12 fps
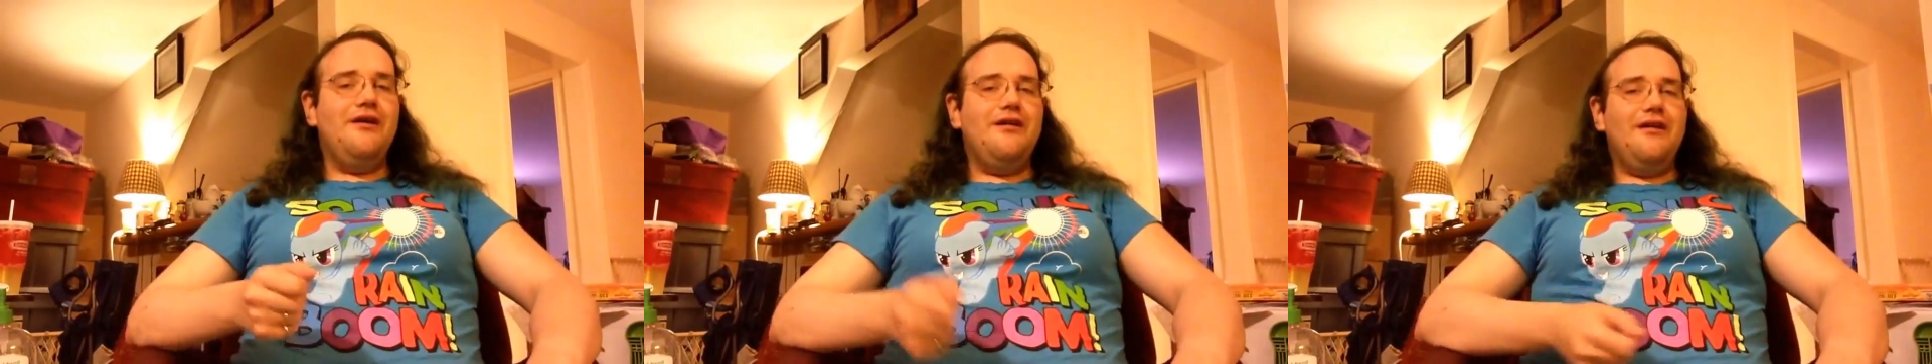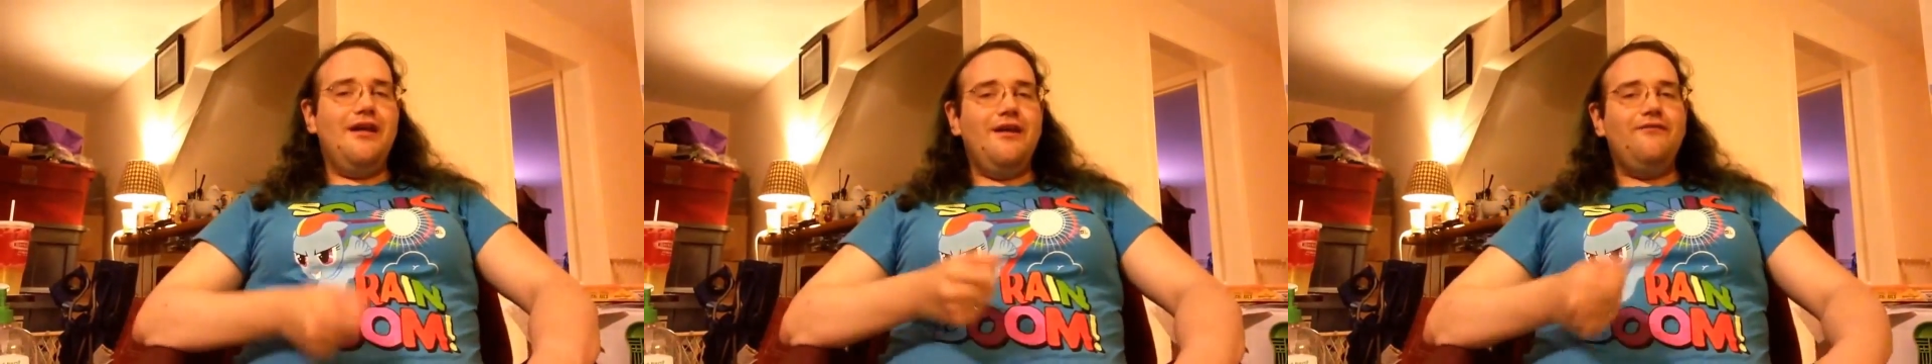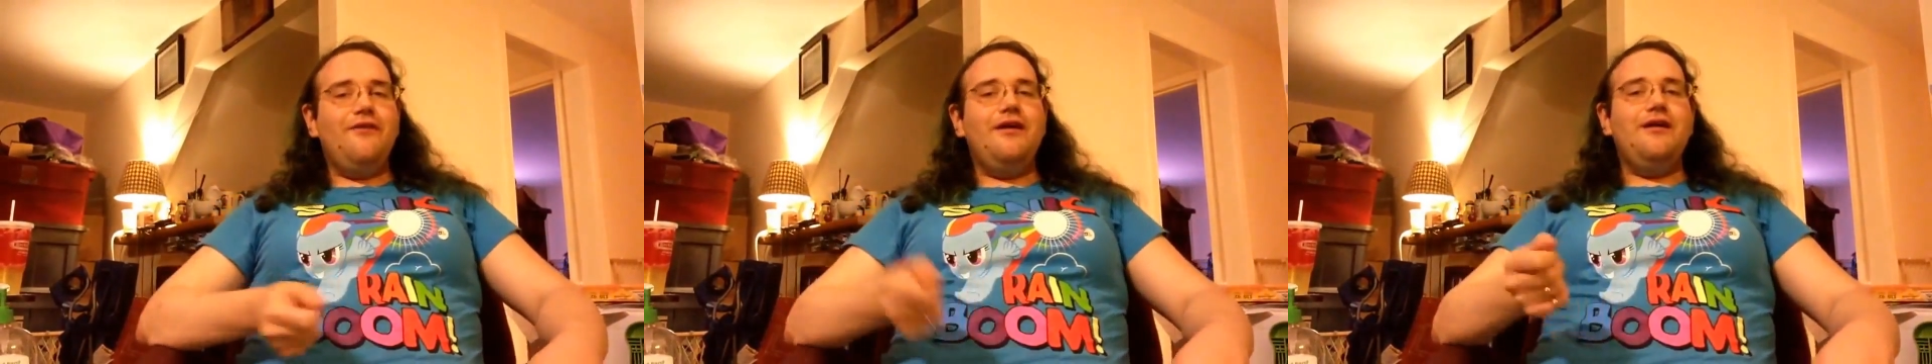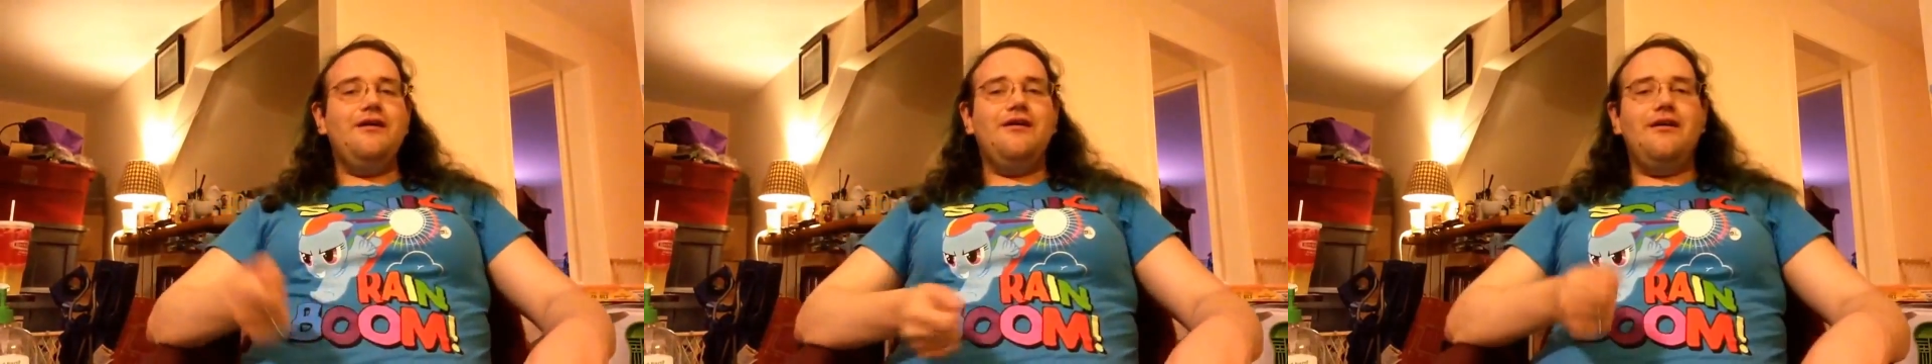
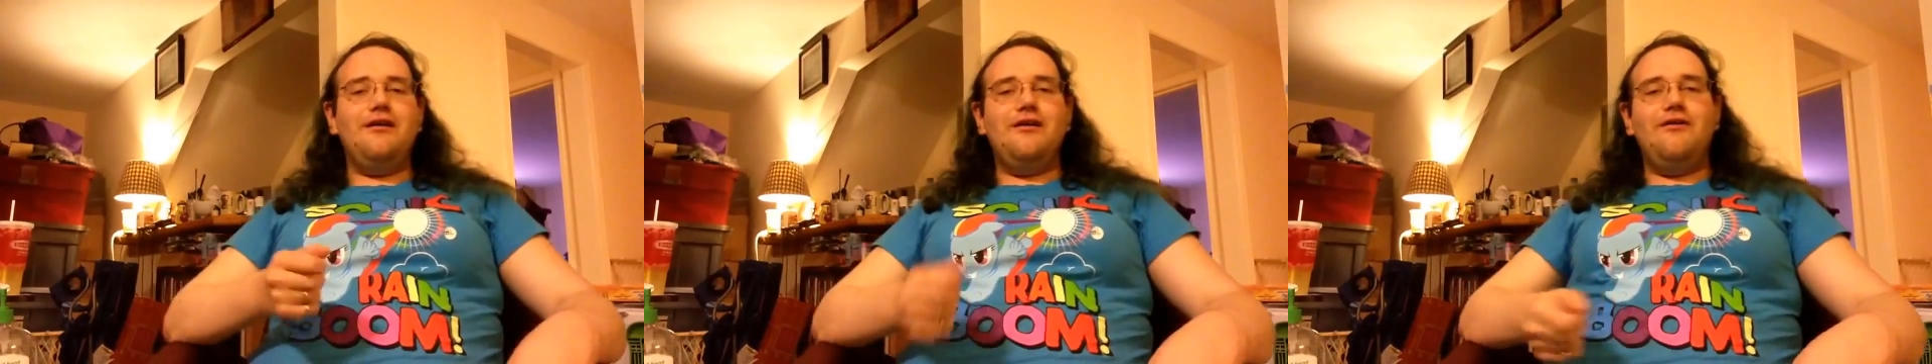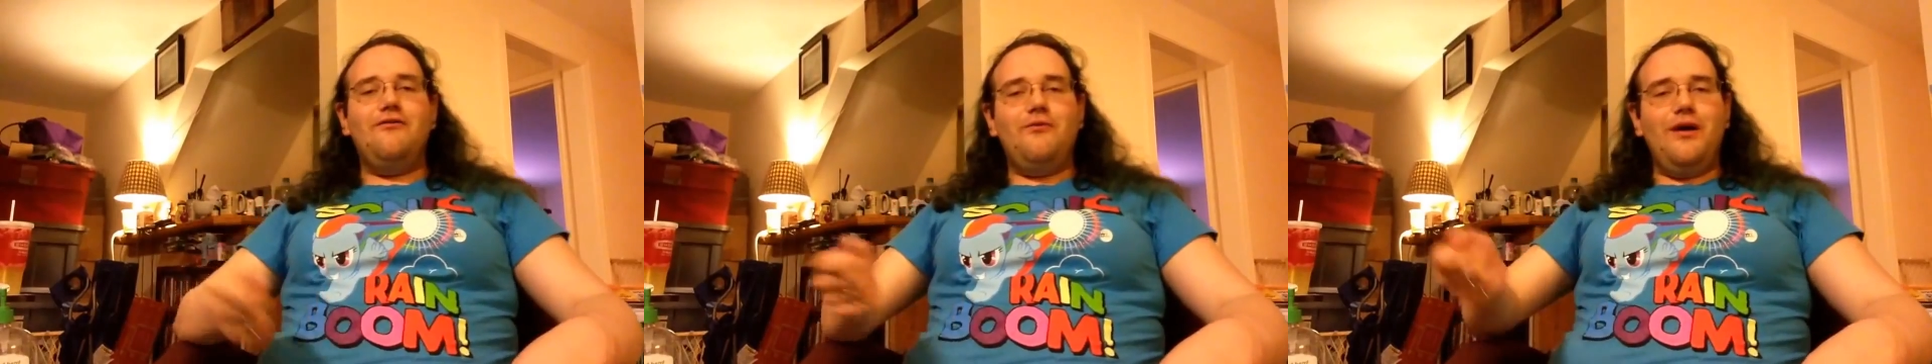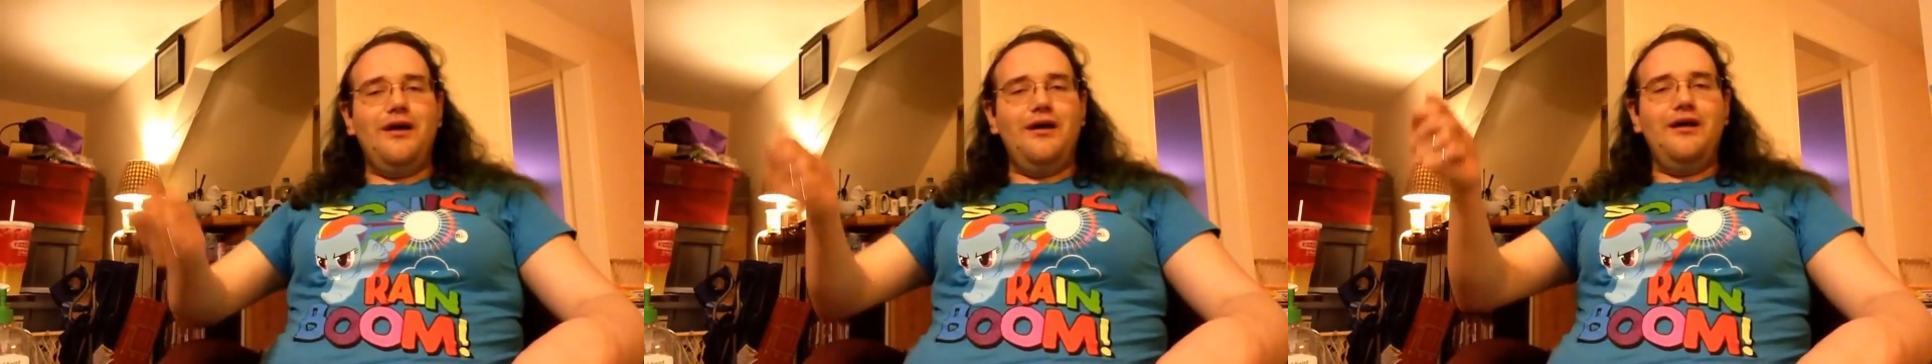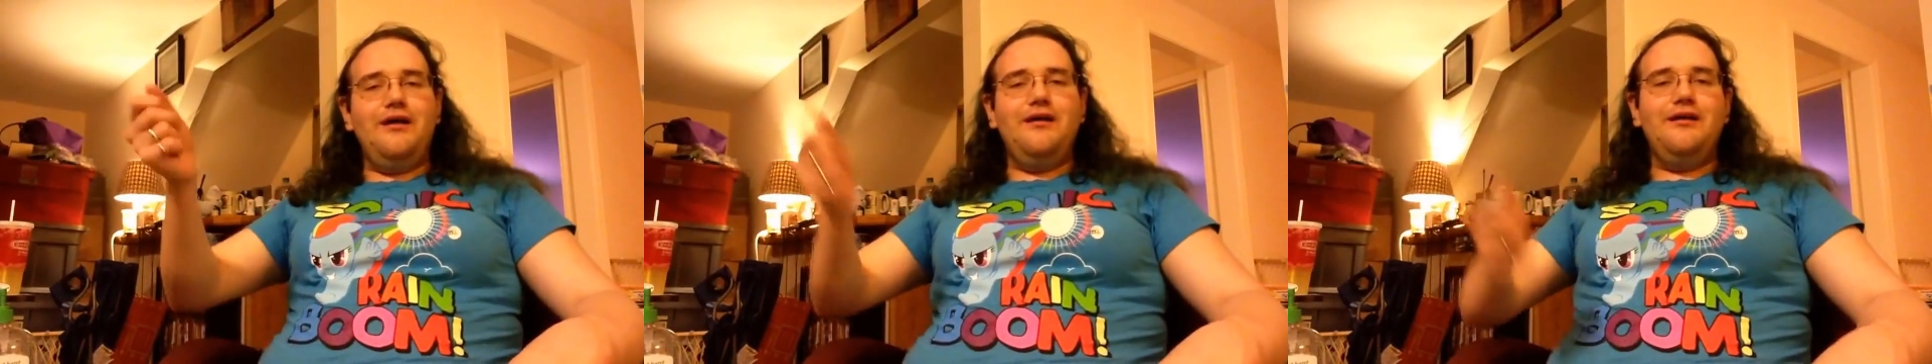laughing all the
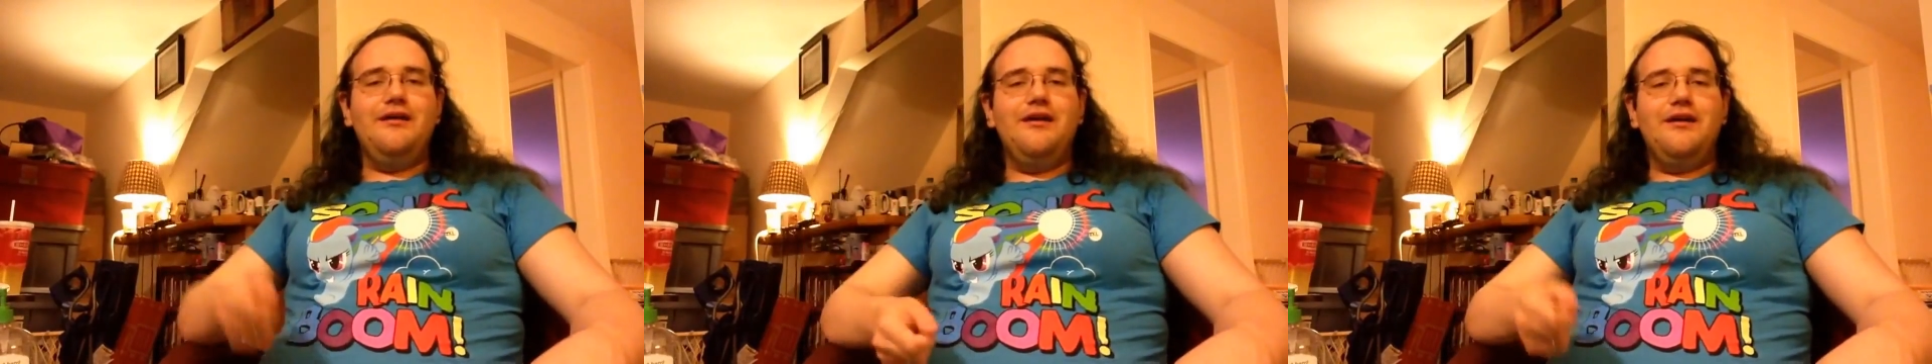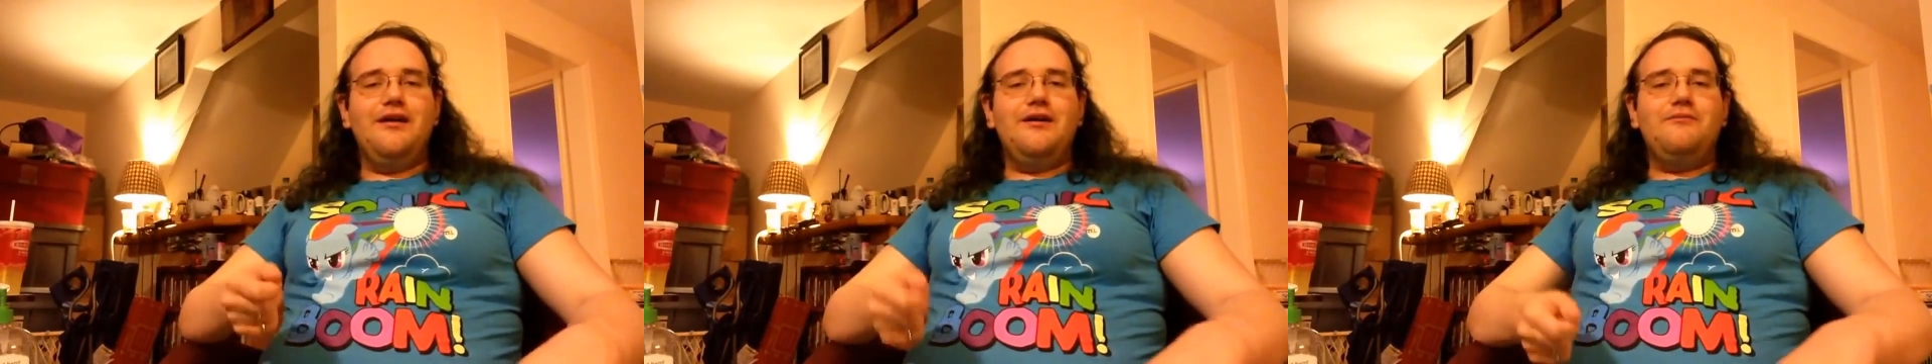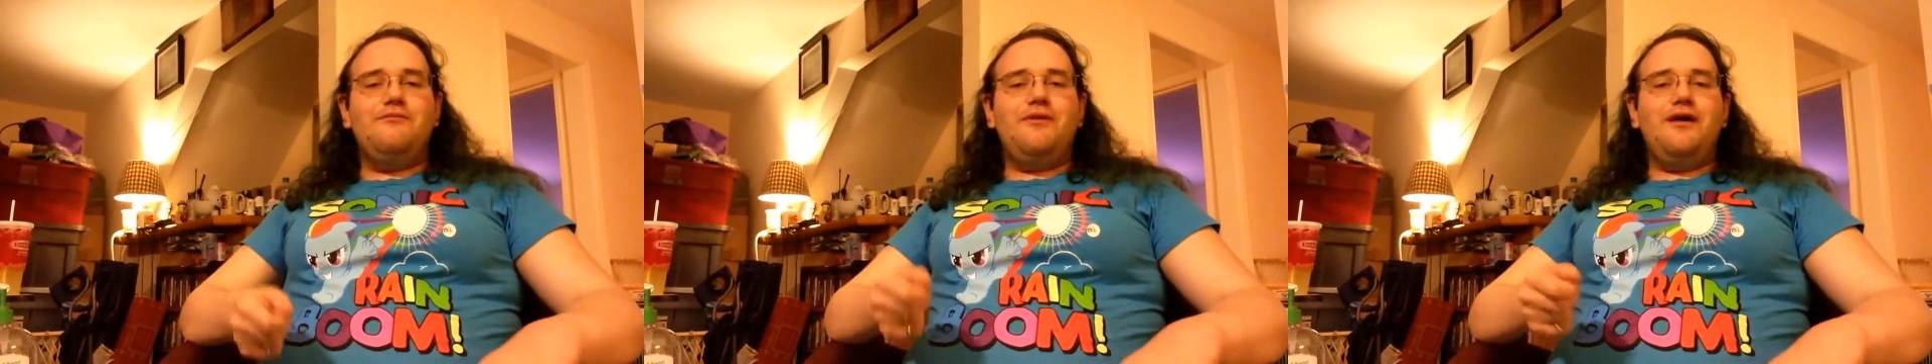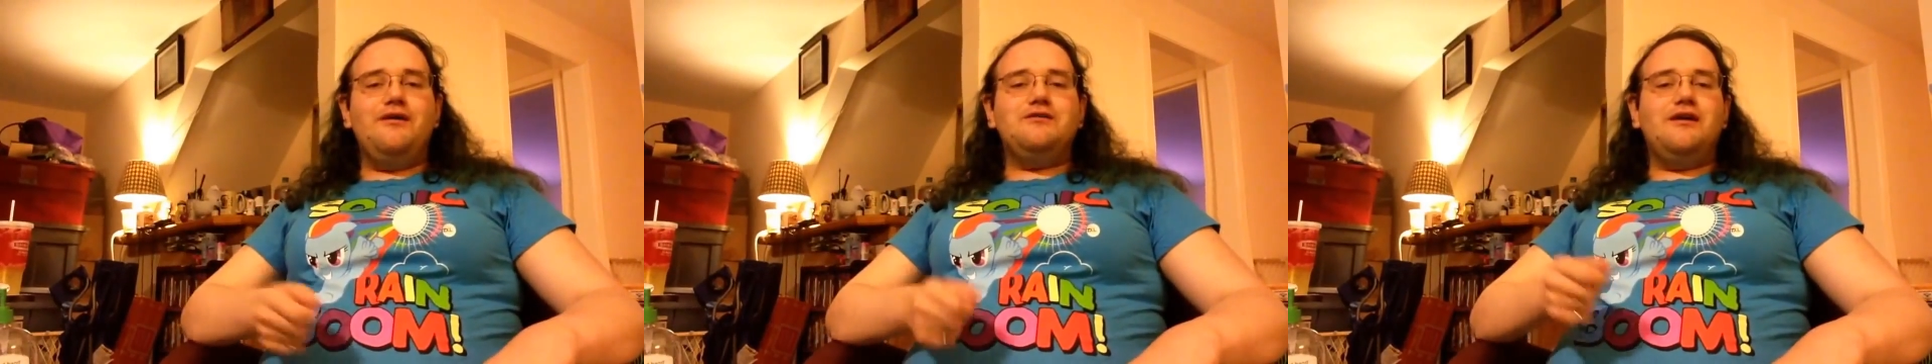way.
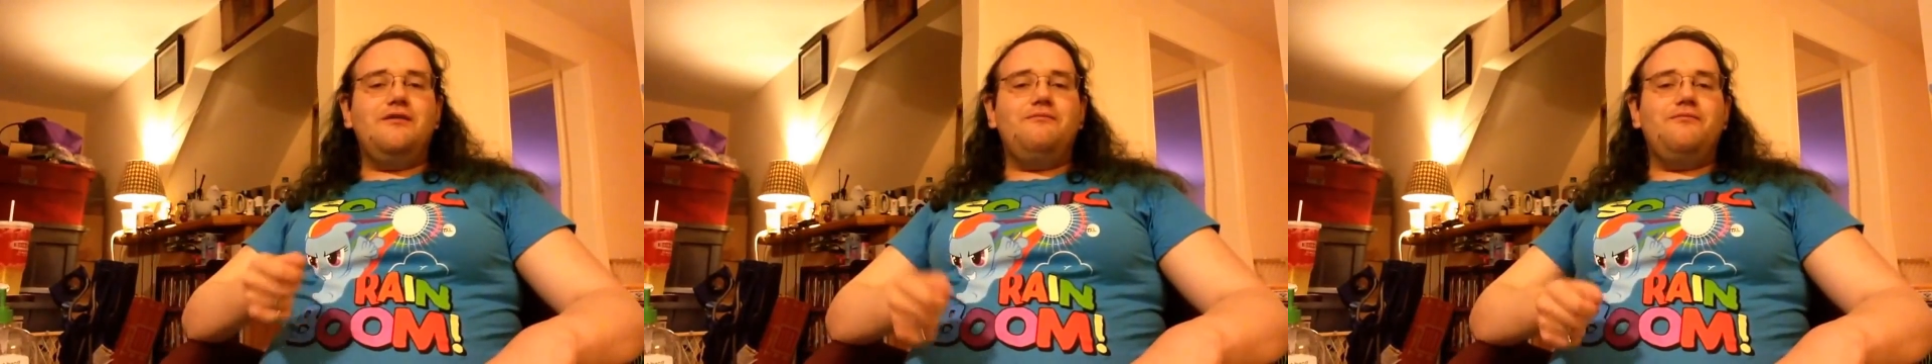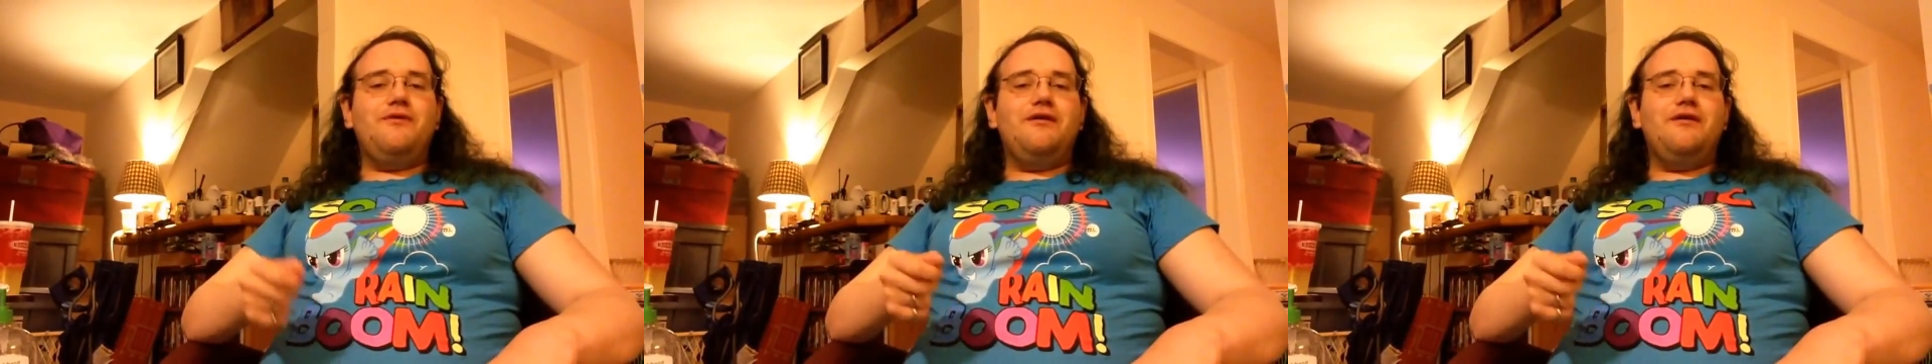Bells on,